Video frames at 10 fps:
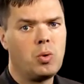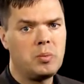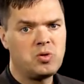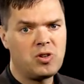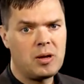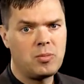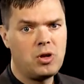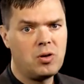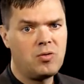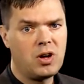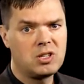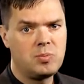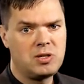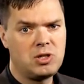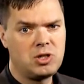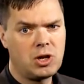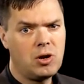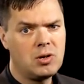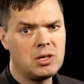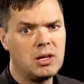WebSphere MQ Advanced Message
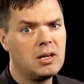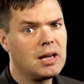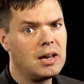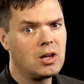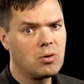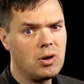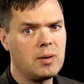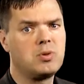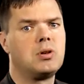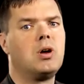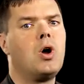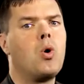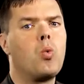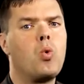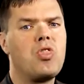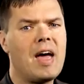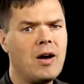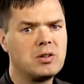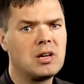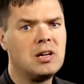Security can encrypt
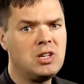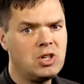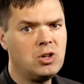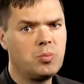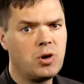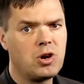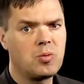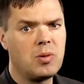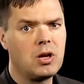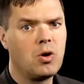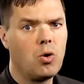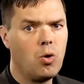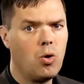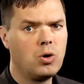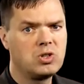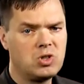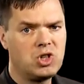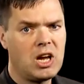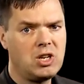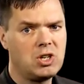without additional programming or
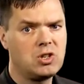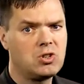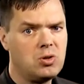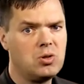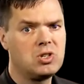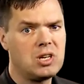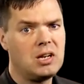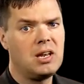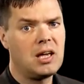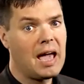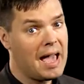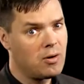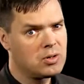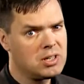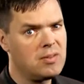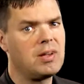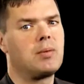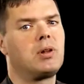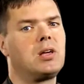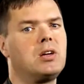changes to the sending and receiving
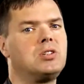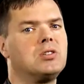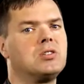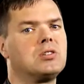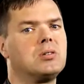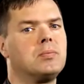applications.